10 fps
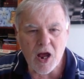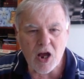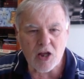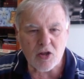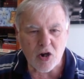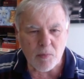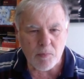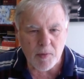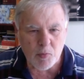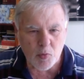a lot of
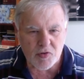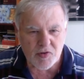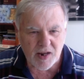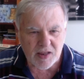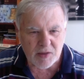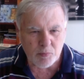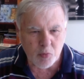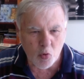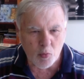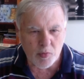people would take the
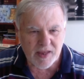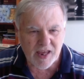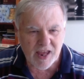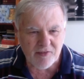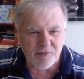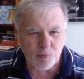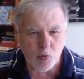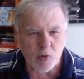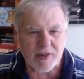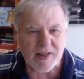pawn with the F
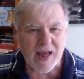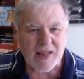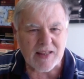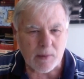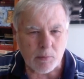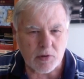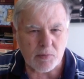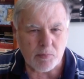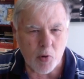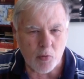pawn and undouble the
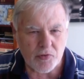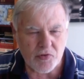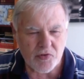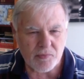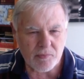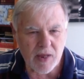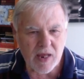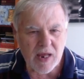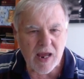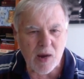pawns.
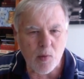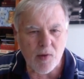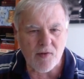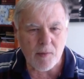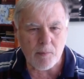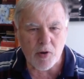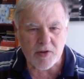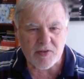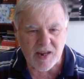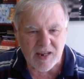However, by
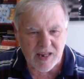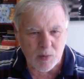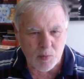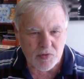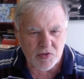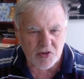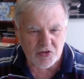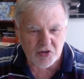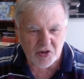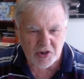taking with the
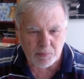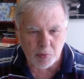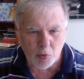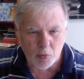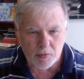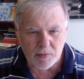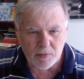D pawn,